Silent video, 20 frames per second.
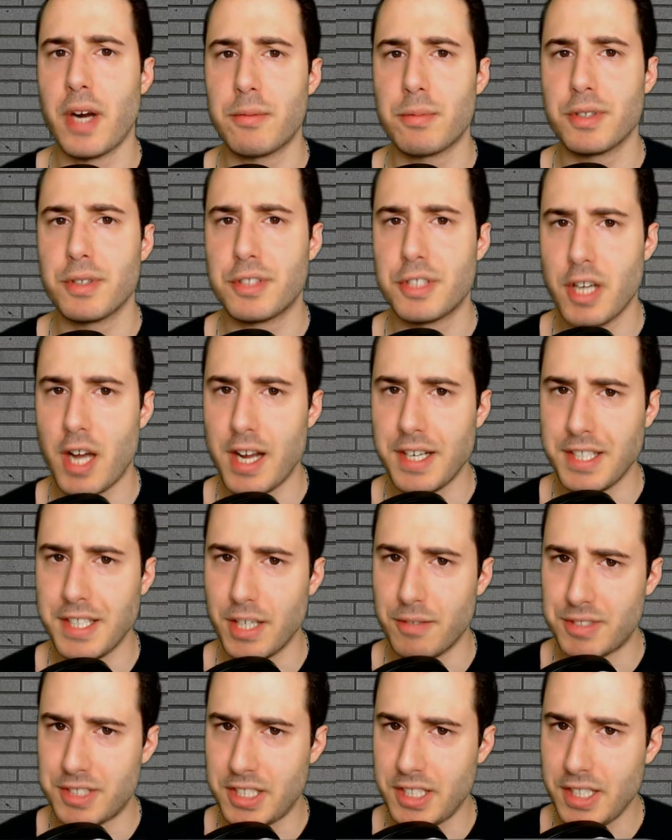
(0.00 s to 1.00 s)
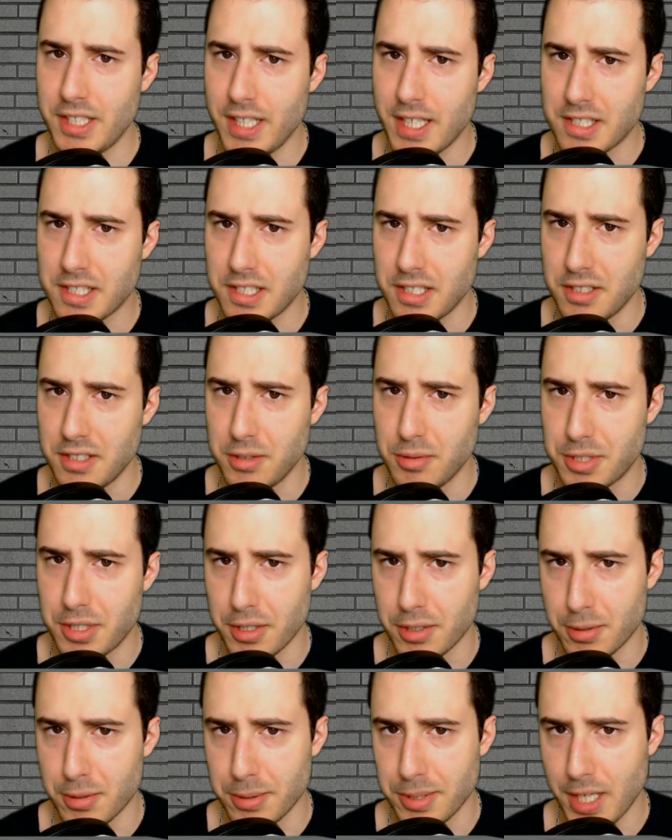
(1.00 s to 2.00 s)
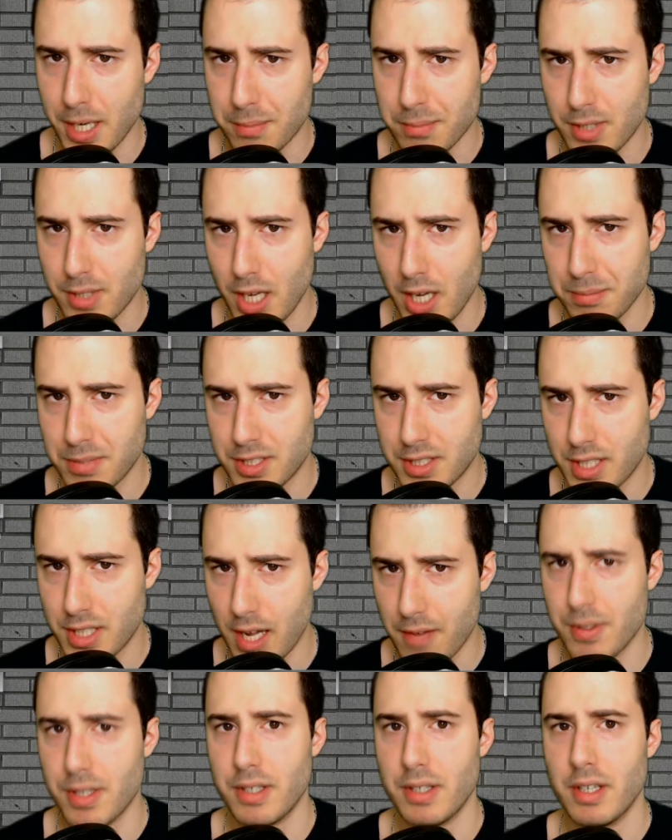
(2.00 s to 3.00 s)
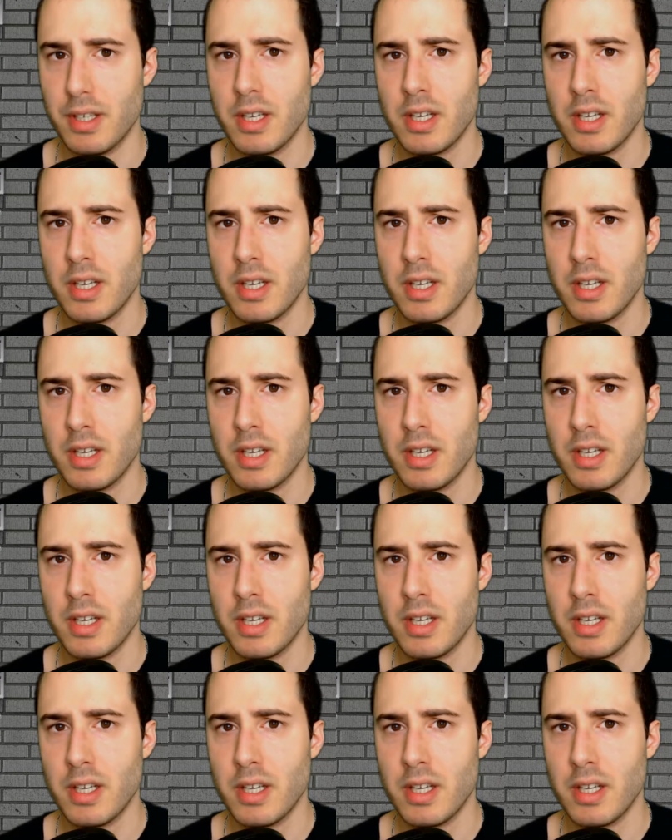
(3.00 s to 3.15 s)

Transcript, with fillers: Richani of TSC News here to recap Game 7